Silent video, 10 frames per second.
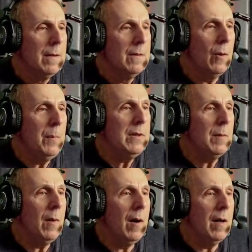Don't put them
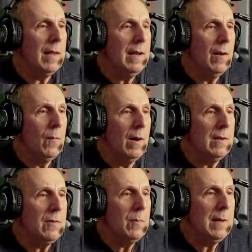all in at
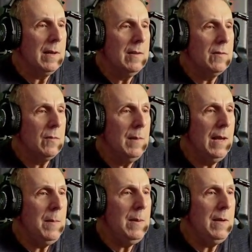once, because
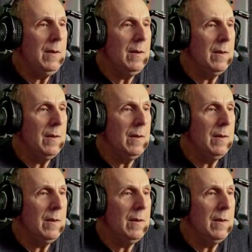maybe